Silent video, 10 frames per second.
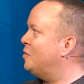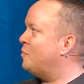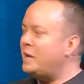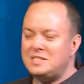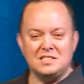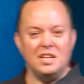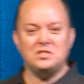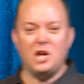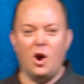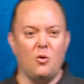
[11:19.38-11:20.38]
But he says, let's
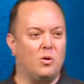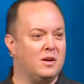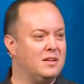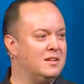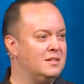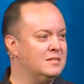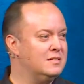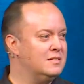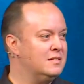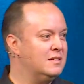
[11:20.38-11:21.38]
go.
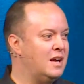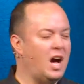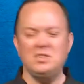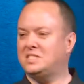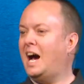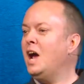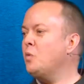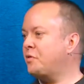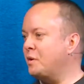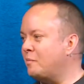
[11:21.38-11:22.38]
I'll die
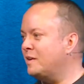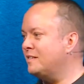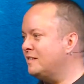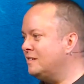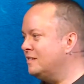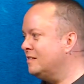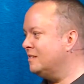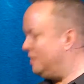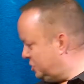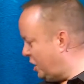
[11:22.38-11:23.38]
with him.
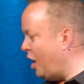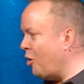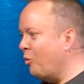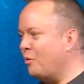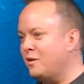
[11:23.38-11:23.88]
Let's go.